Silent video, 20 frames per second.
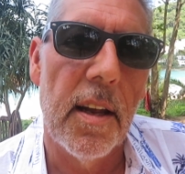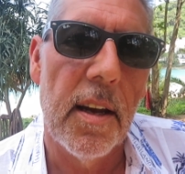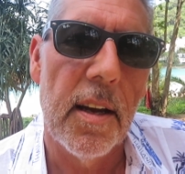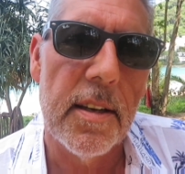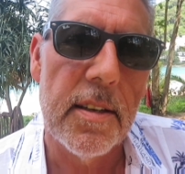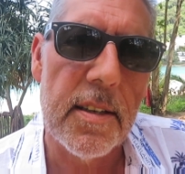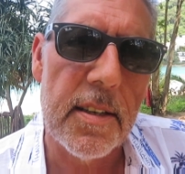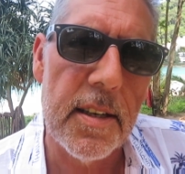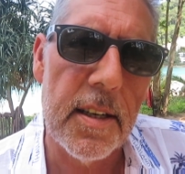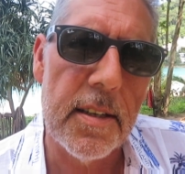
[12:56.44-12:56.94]

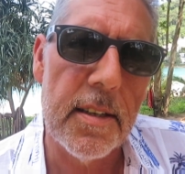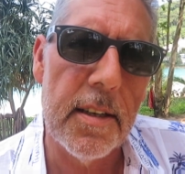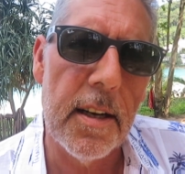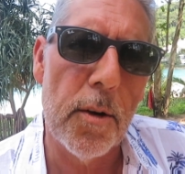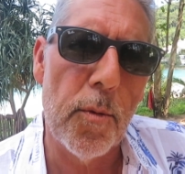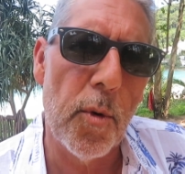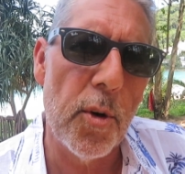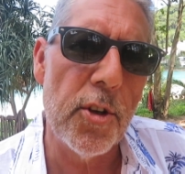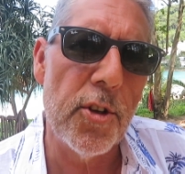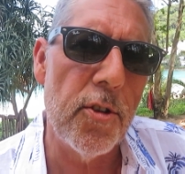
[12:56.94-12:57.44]
He said,
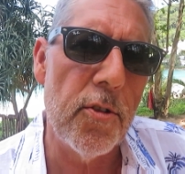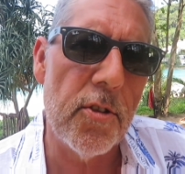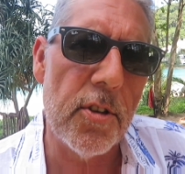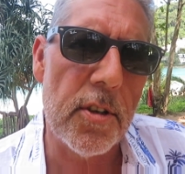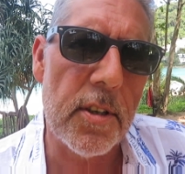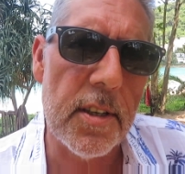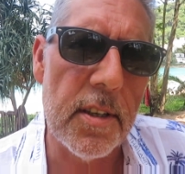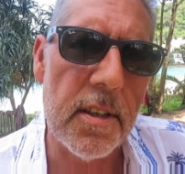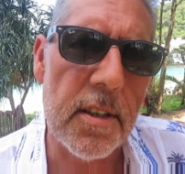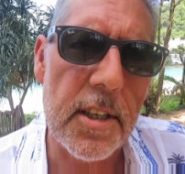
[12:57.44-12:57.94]
"Weren't you
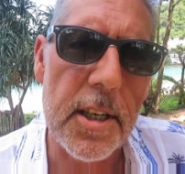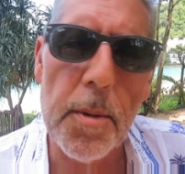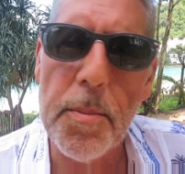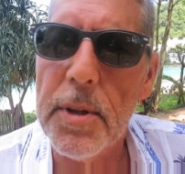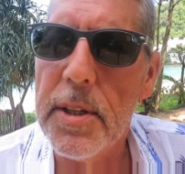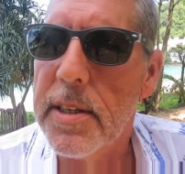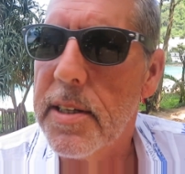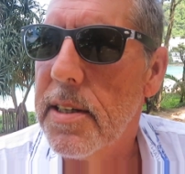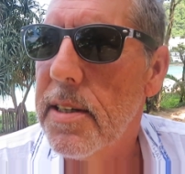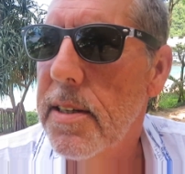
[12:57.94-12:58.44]
just in
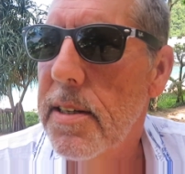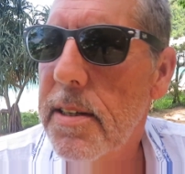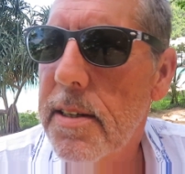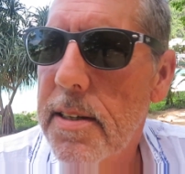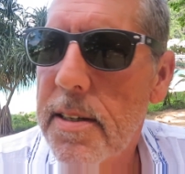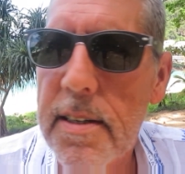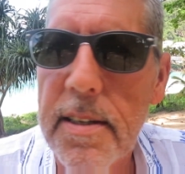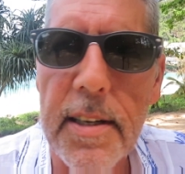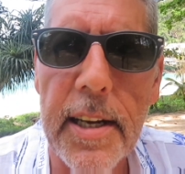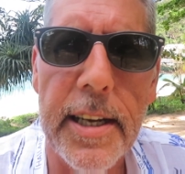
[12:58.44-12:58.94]
Stumbling?" He
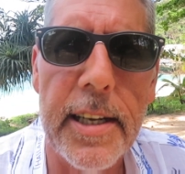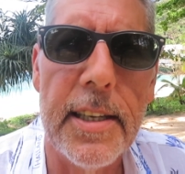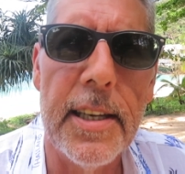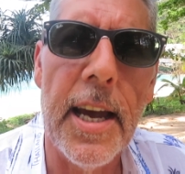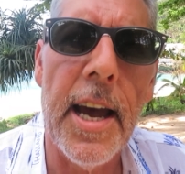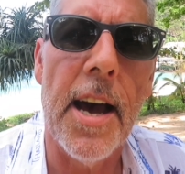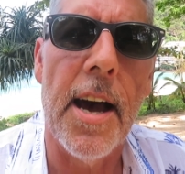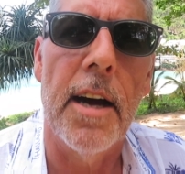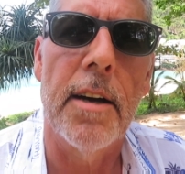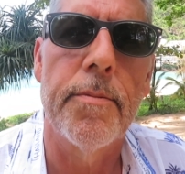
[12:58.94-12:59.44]
says, like,
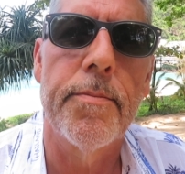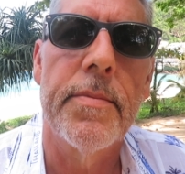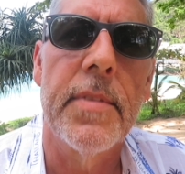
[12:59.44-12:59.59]
"Yeah."